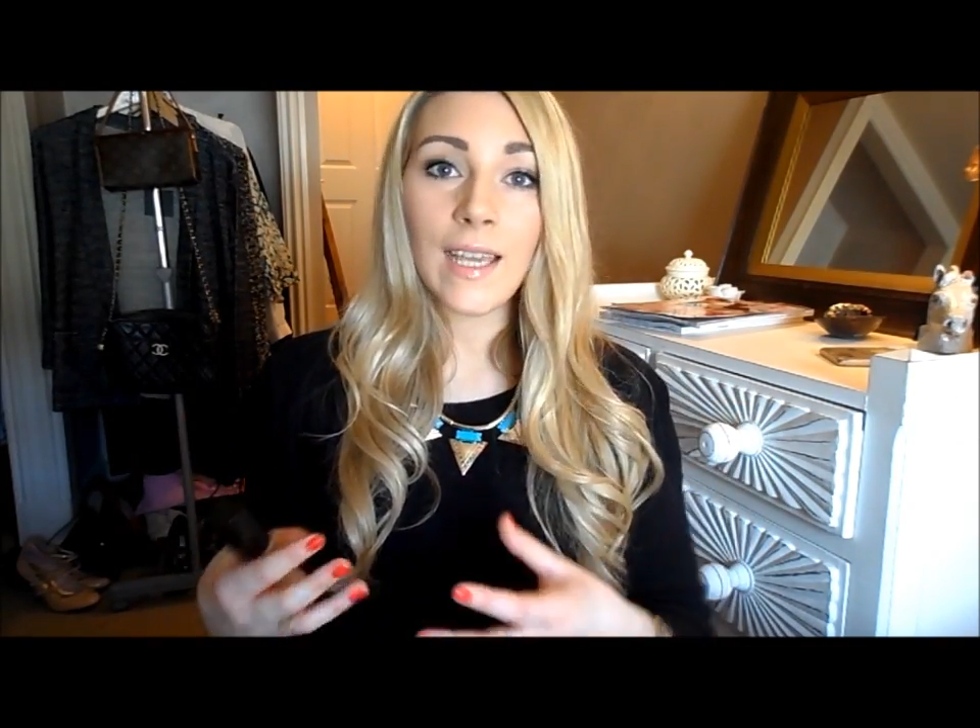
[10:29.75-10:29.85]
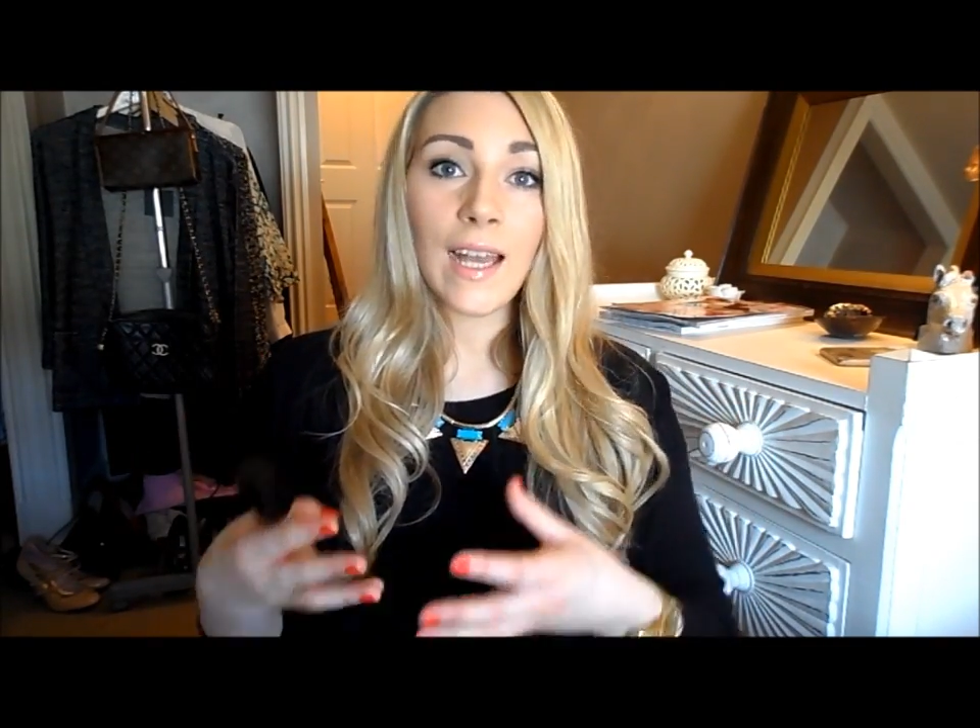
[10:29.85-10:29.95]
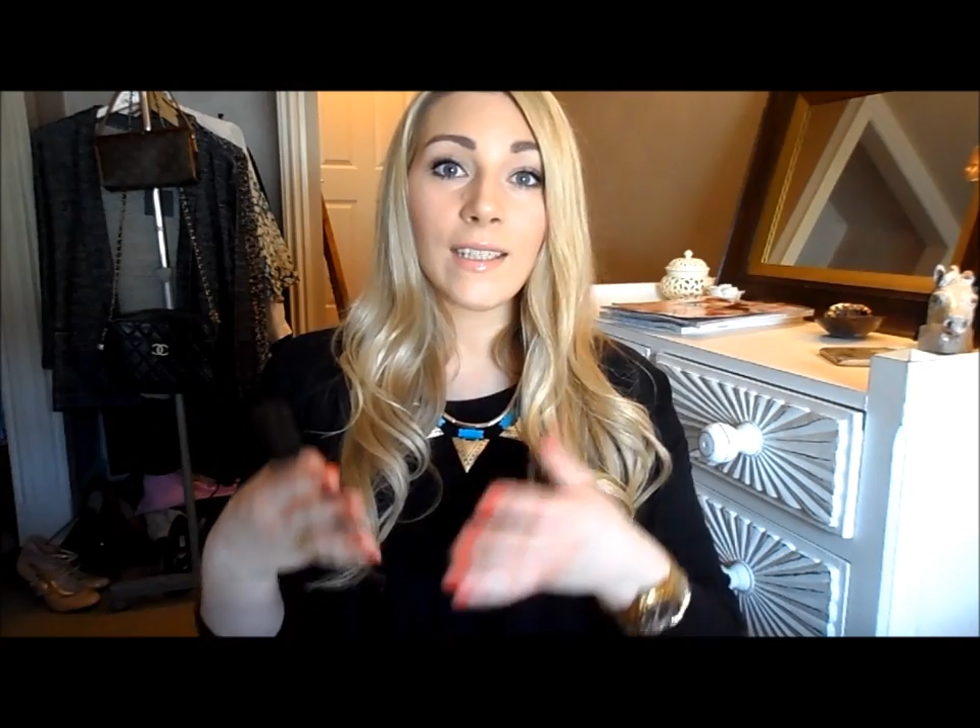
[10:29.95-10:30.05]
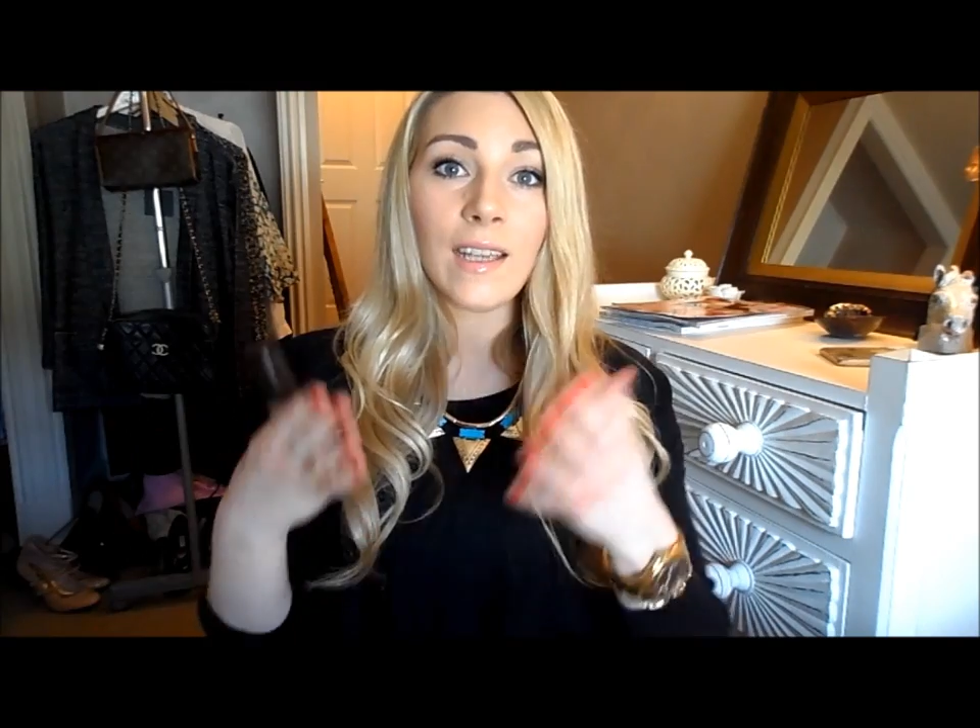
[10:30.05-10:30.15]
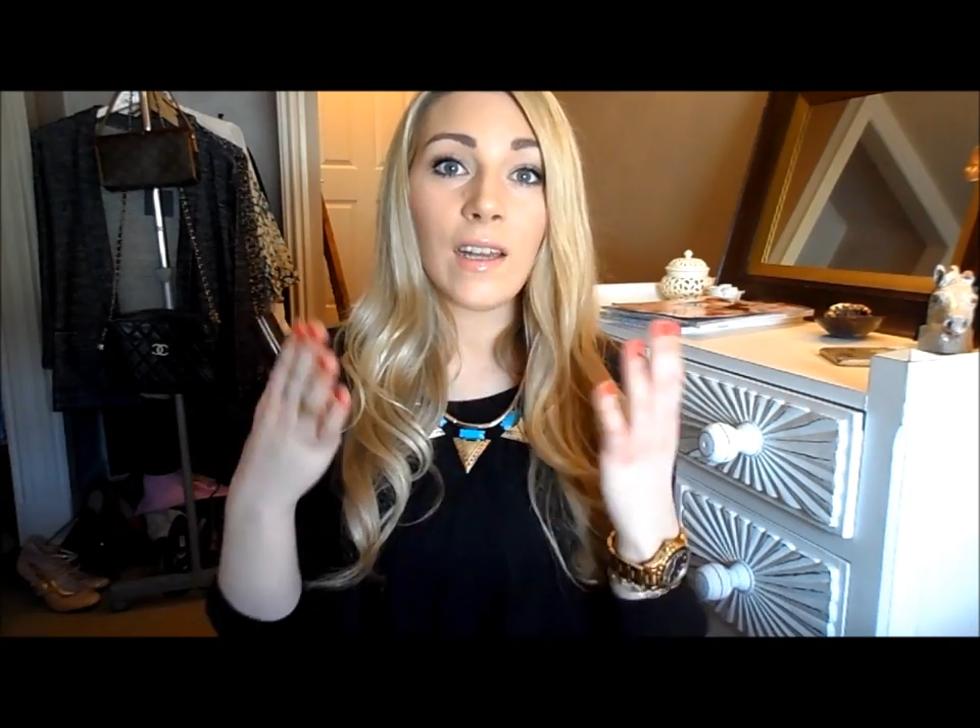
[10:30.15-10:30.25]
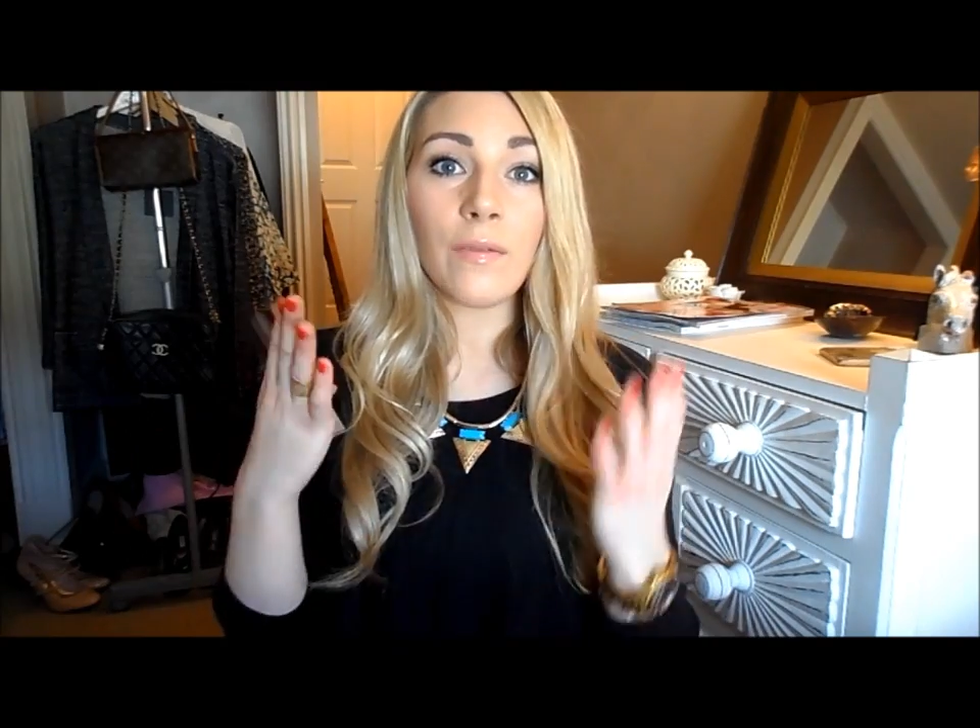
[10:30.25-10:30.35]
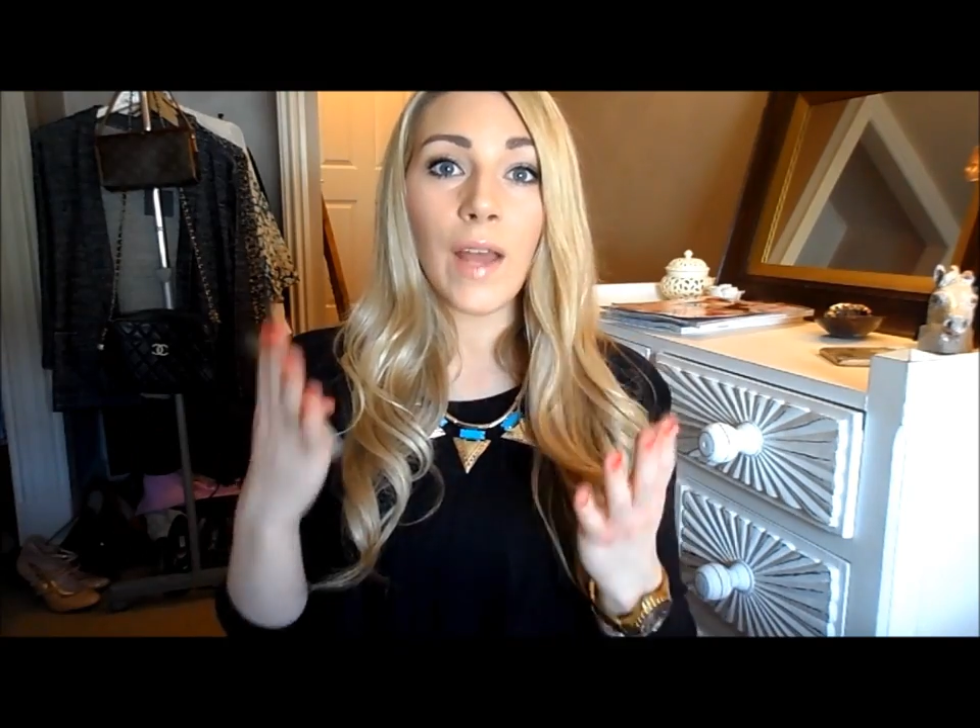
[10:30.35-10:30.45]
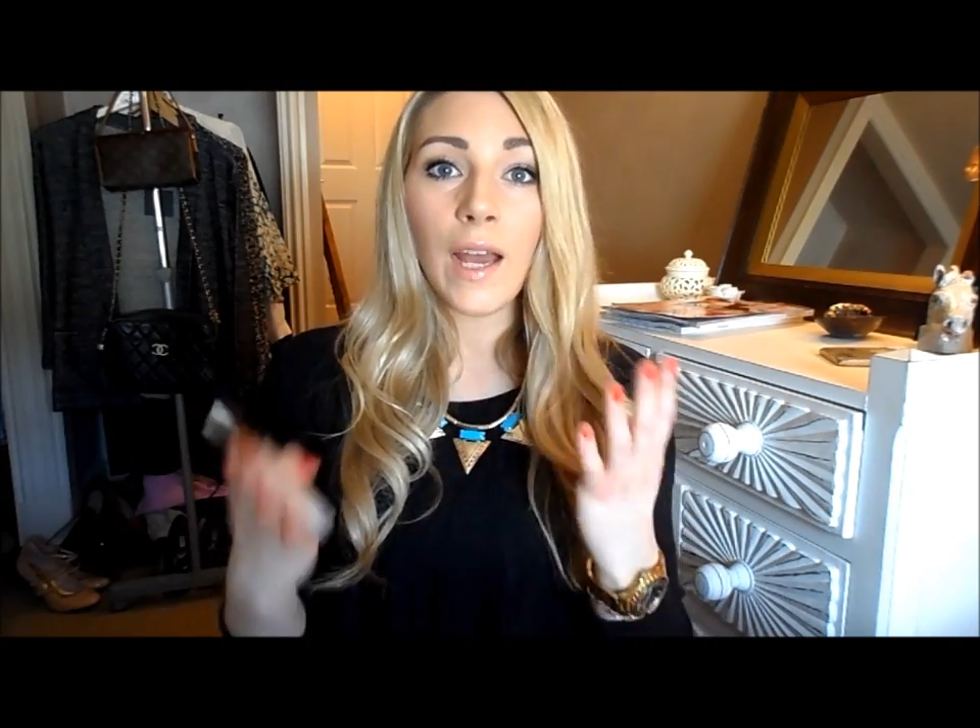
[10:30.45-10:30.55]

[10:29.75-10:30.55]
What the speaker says: It adds kind of a